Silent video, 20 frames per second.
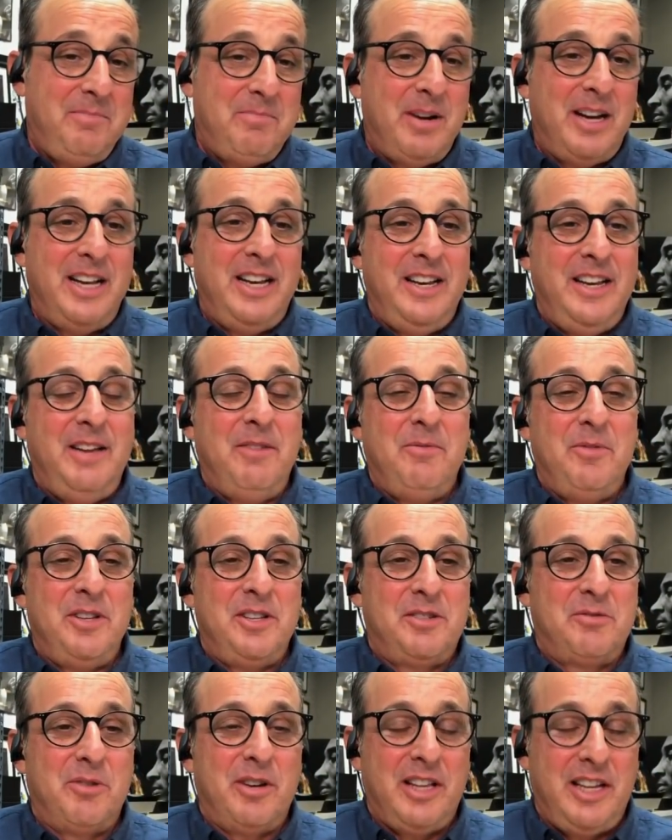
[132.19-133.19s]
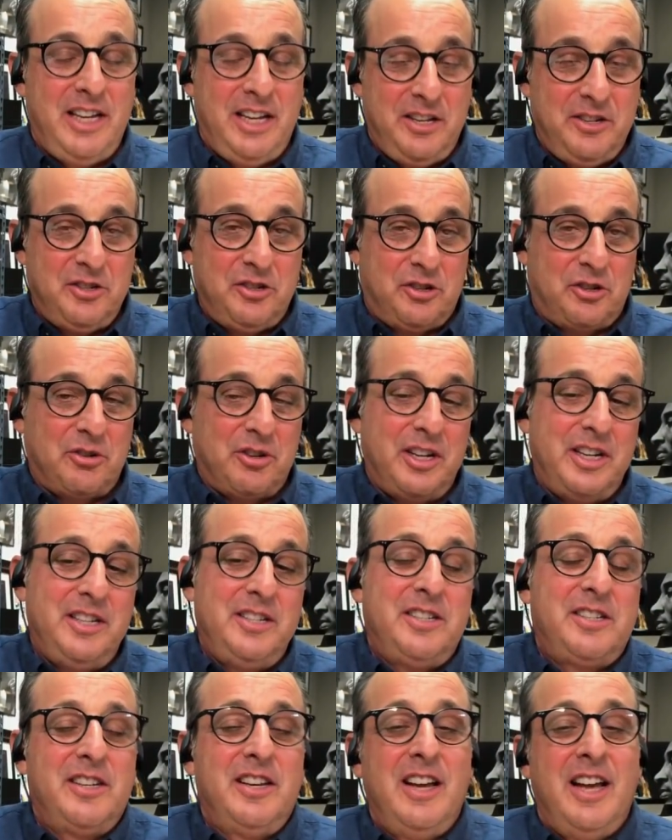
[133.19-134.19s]
but it was really his
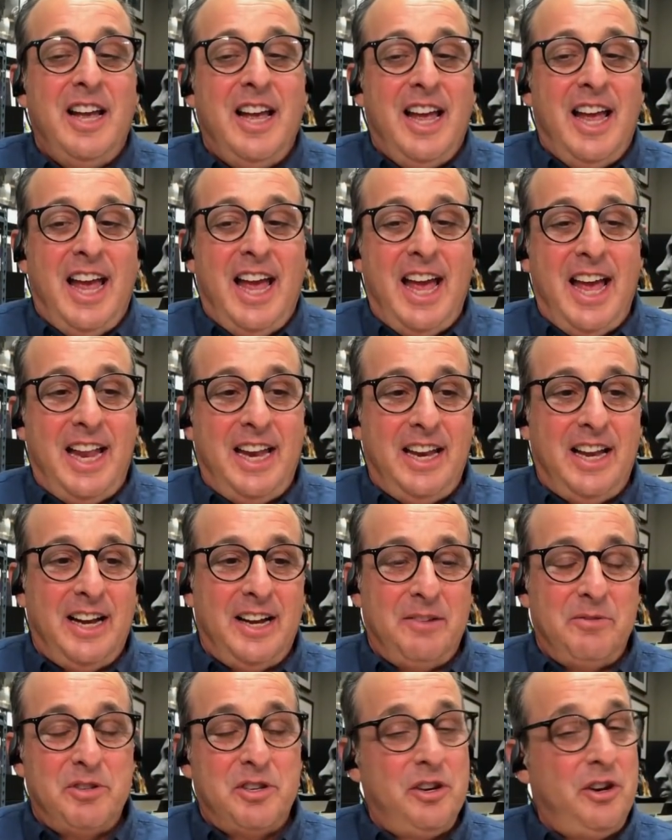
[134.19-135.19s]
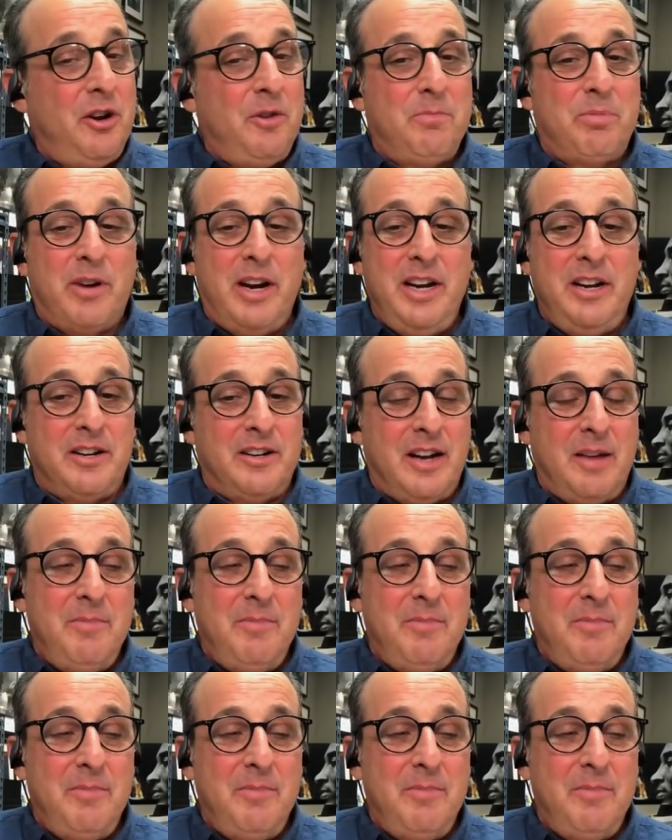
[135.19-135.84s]
choice and uh, it was a no-brainer.